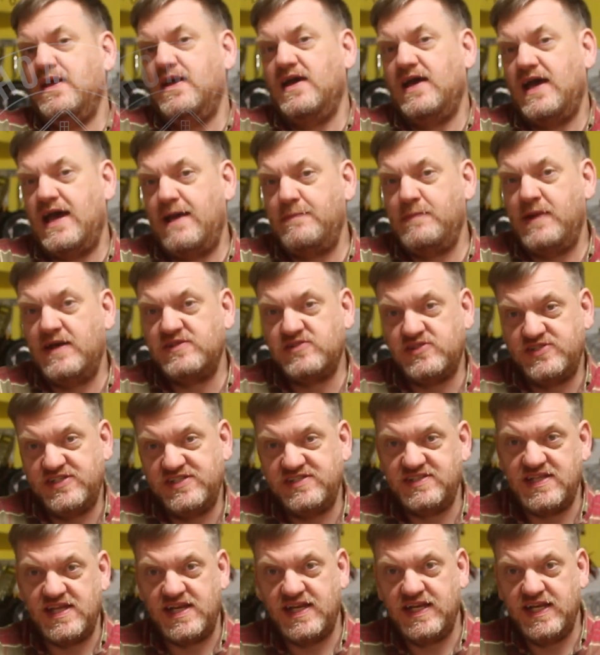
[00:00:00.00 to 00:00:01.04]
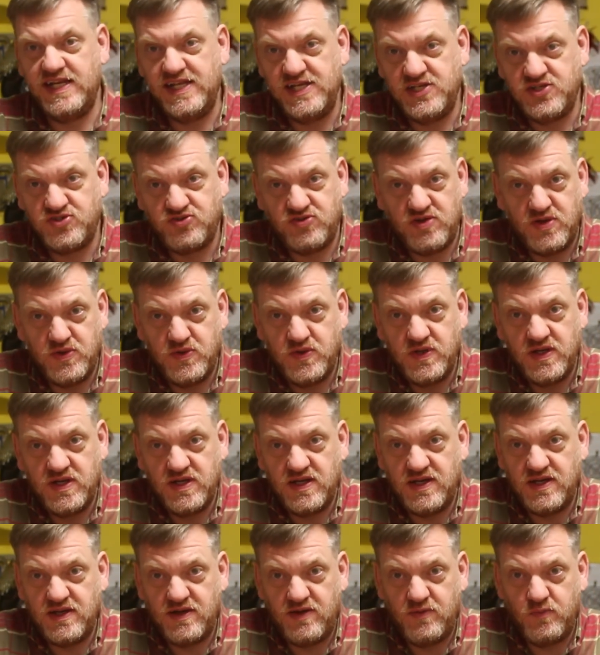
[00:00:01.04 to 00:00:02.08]
As I just said in the intro,
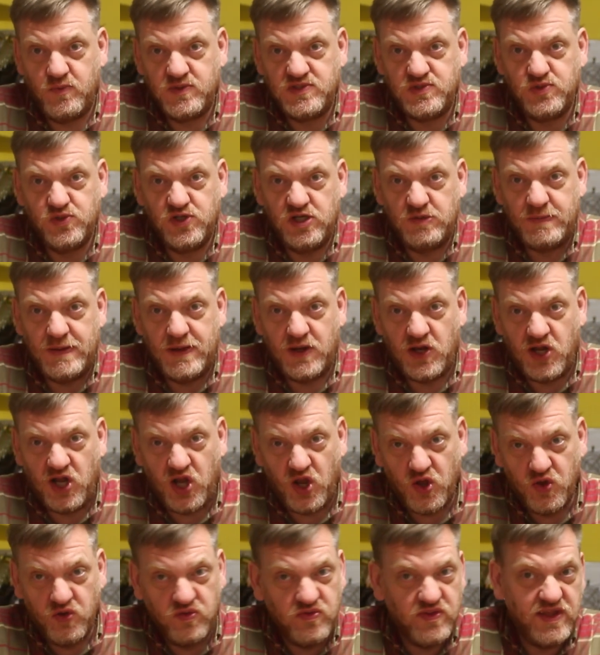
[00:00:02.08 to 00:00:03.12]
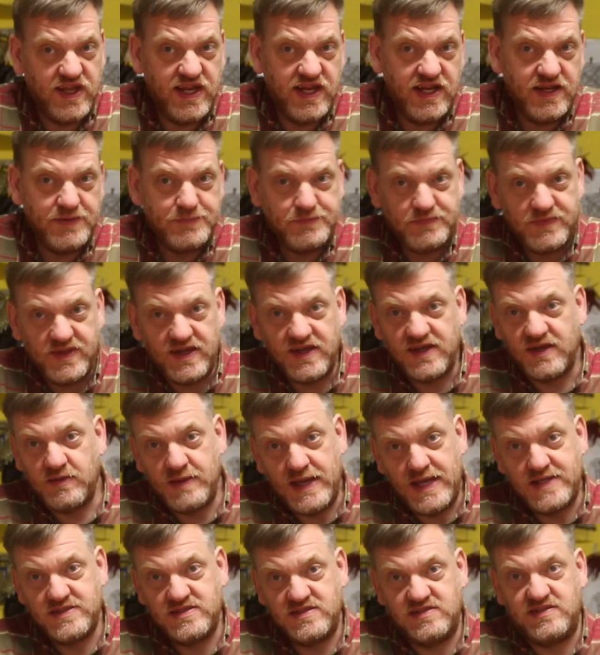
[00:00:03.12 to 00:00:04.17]
we're talking about clothing,
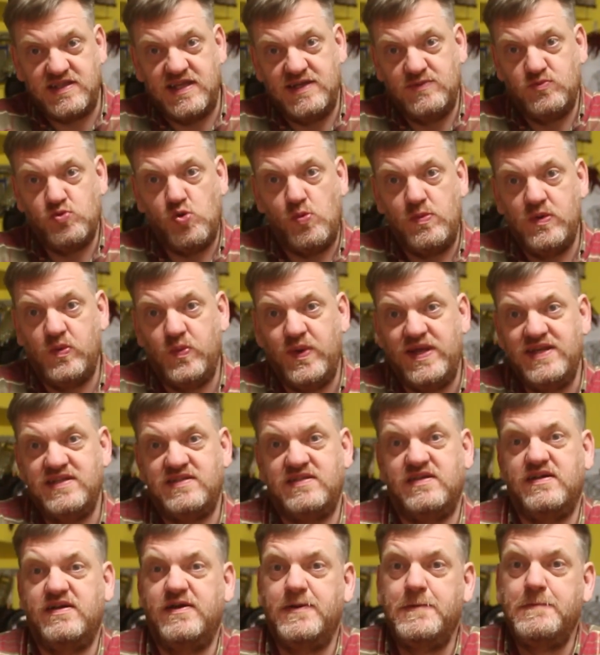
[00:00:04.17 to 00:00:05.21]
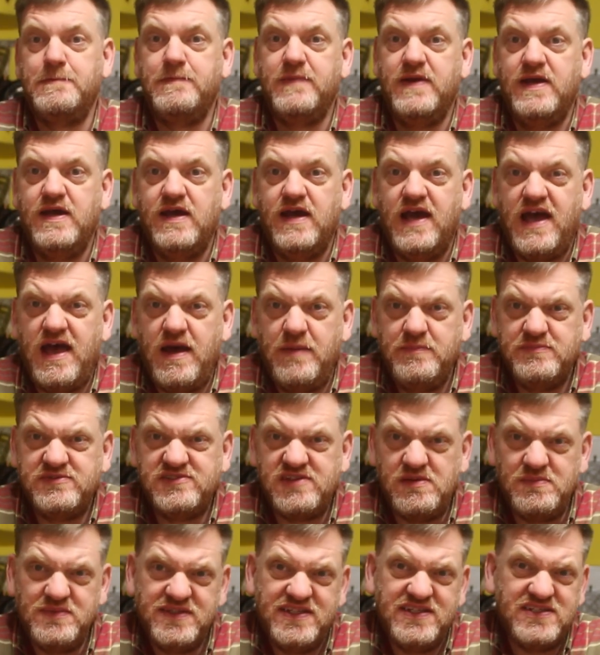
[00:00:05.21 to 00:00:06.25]
how to stay warm in winter.
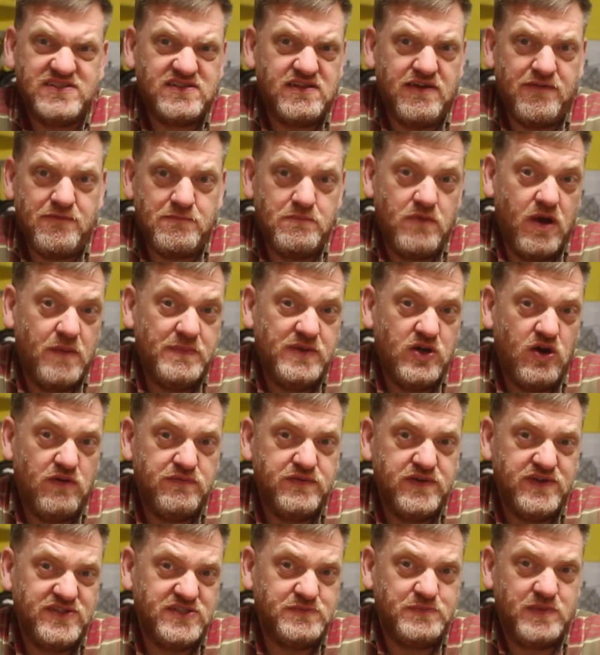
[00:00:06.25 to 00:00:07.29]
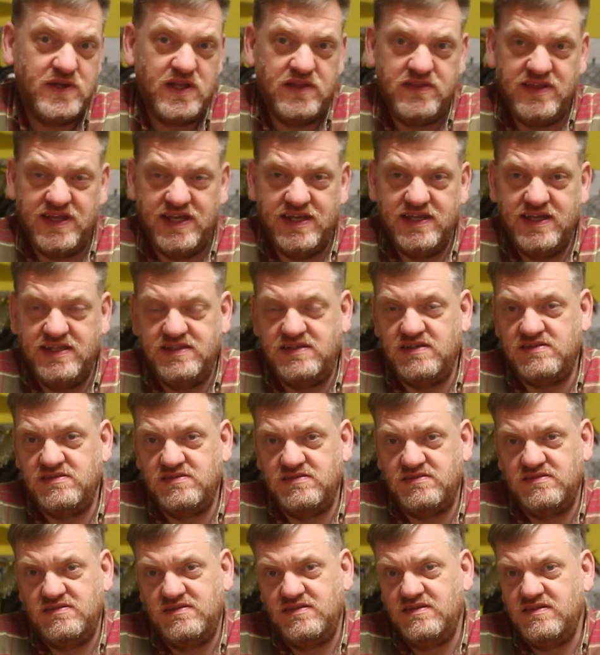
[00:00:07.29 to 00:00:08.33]
Some of this stuff might be obvious, but I think it
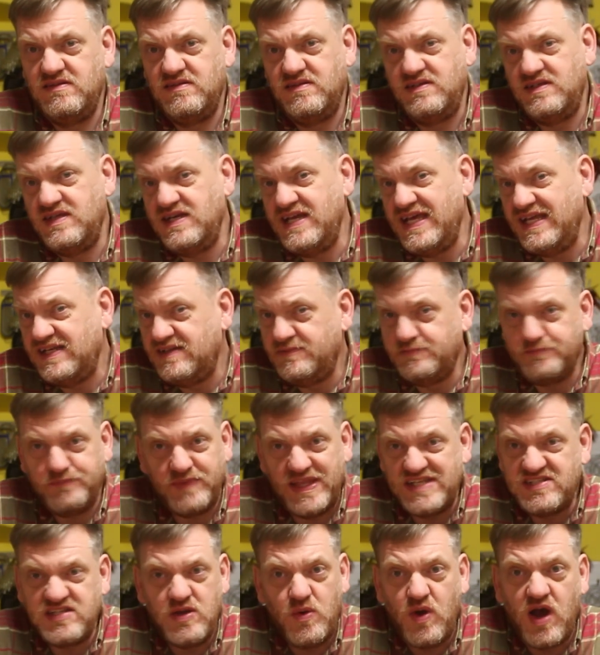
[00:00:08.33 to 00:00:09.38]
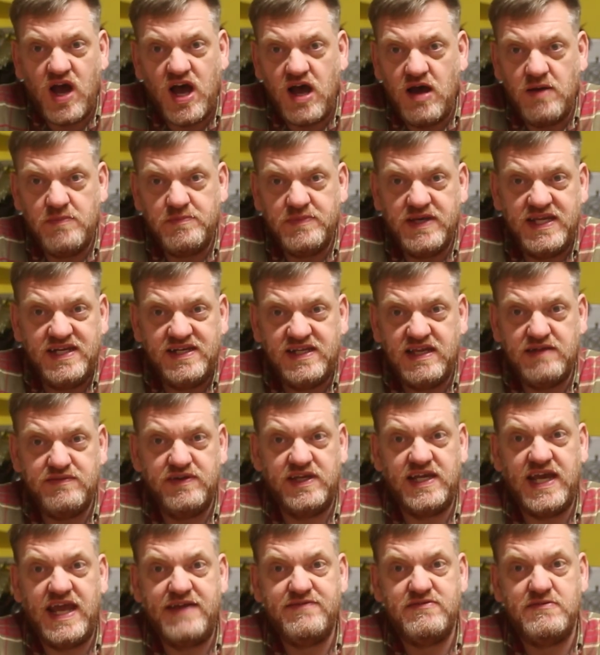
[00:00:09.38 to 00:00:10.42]
doesn't need, it's no harm in
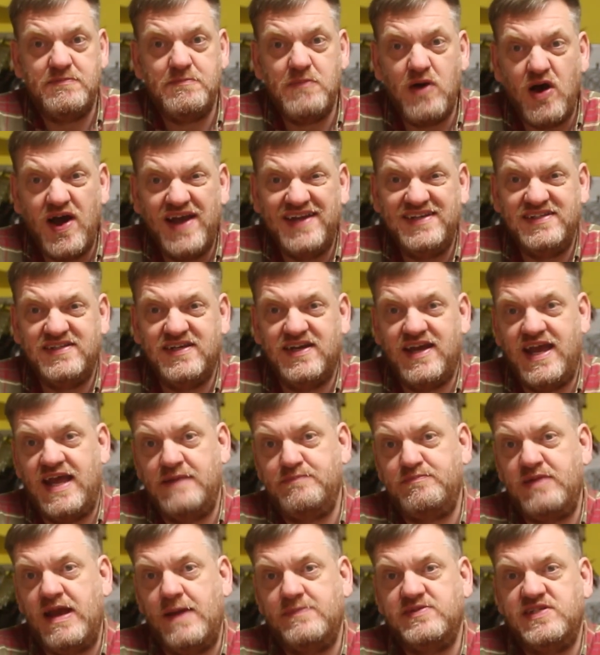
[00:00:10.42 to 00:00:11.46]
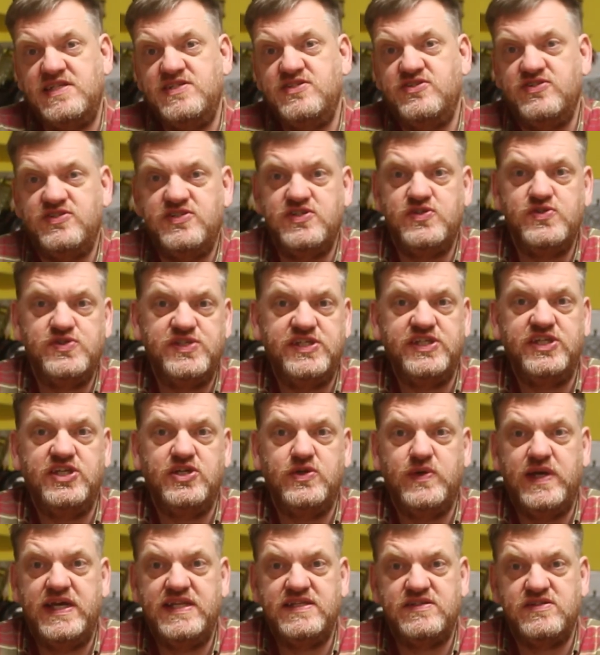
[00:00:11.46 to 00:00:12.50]
giving a reminder and perhaps introducing
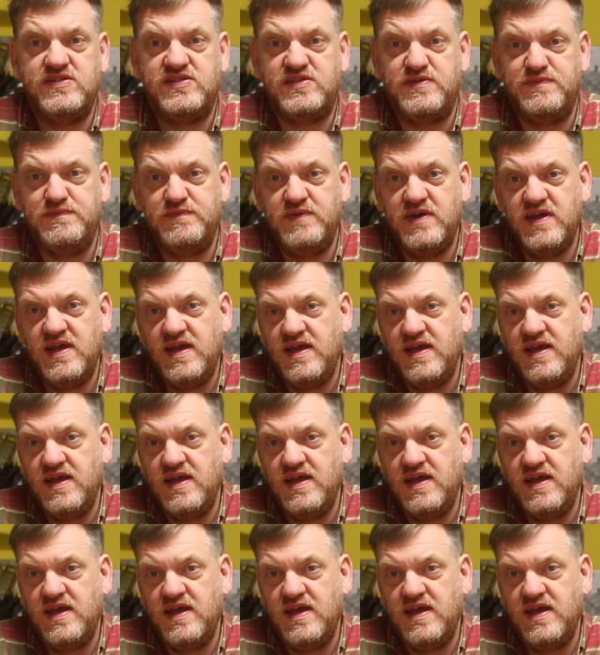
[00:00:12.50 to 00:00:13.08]
you into some